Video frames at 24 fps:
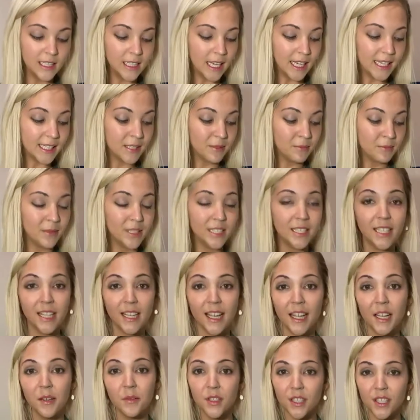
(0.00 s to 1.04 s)
And
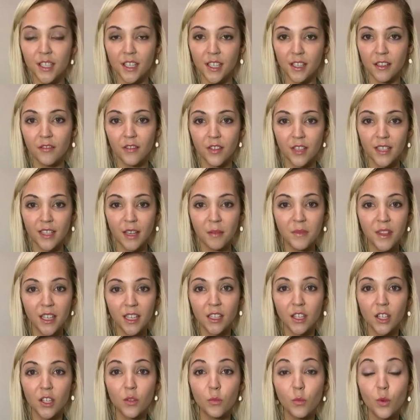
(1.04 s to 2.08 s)
today I was looking for something
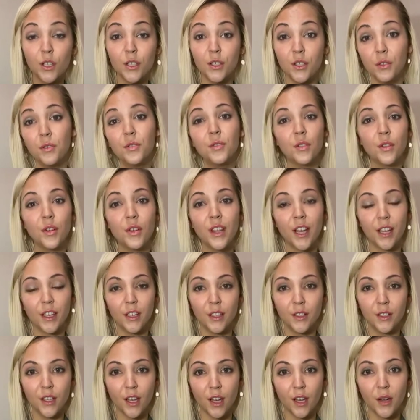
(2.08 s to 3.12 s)
a little more neutral that
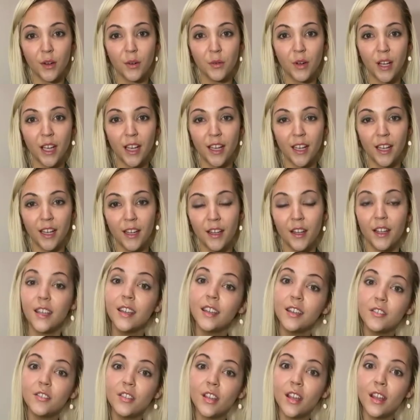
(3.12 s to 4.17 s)
could go in the
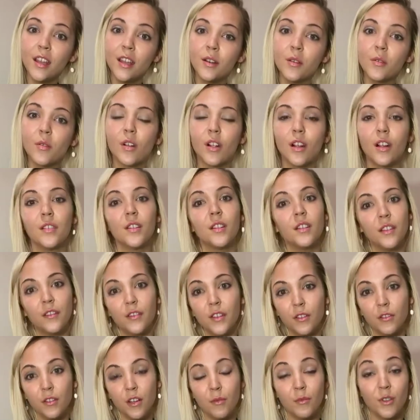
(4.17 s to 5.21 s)
kitchen or in the
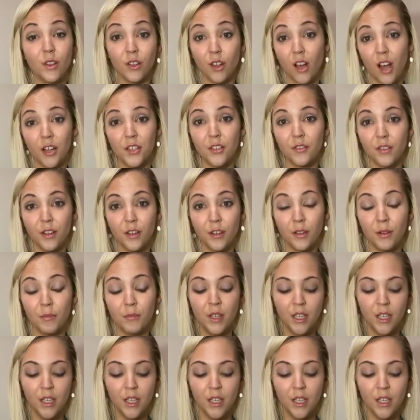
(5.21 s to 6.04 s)
living room or the laundry room.